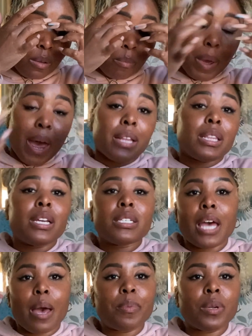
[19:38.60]
bad things
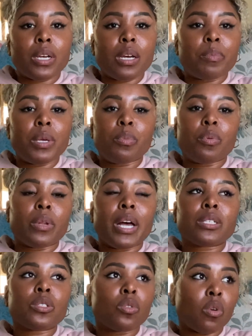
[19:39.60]
happen to good people.
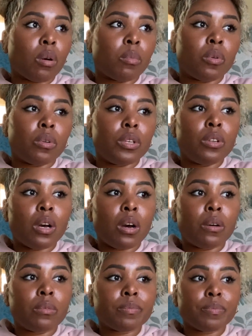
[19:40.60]
That's normal. You
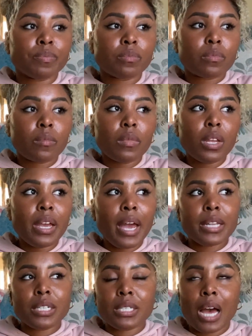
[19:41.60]
know,
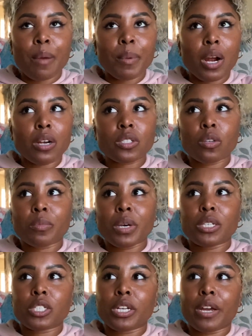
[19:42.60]
at the time it hurt so
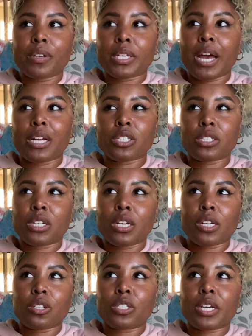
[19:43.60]
much and everything. I just didn't
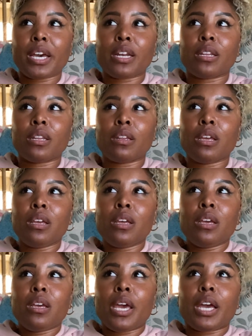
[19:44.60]
understand. And
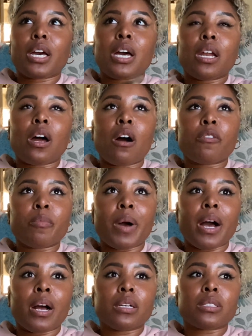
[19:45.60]
it cut off
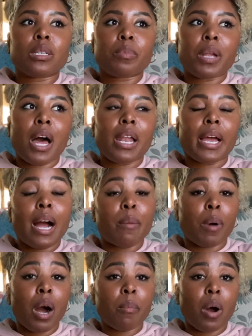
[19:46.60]
my supply. Like I
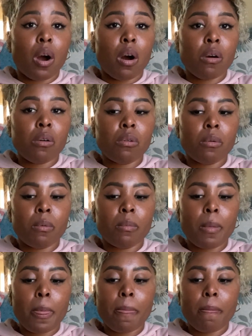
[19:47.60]
bought my home,
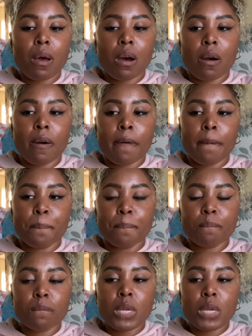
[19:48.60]
um,